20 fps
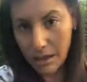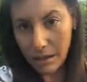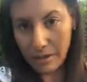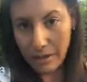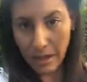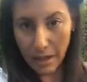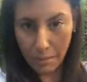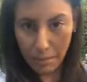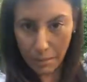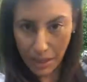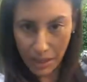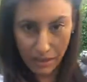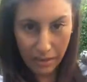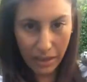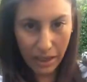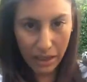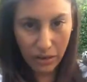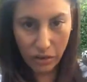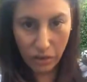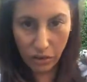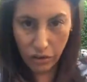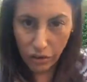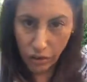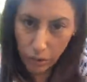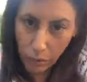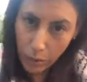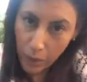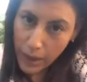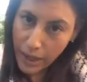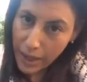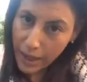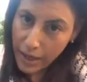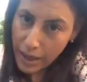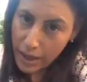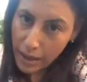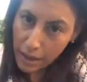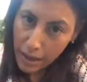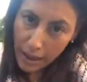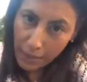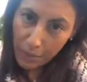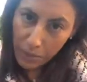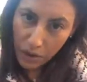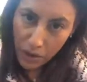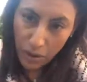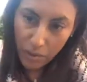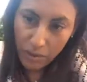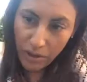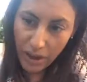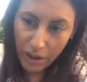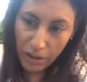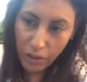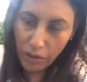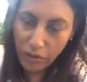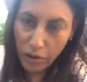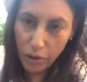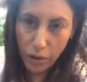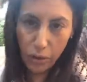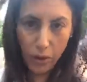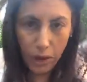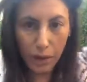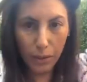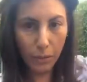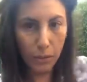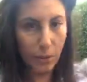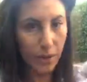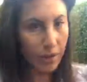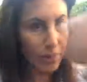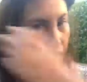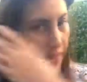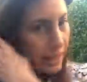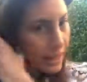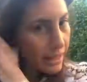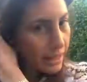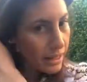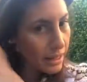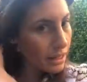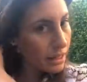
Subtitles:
take my sections away, and I put them around the roller, one there.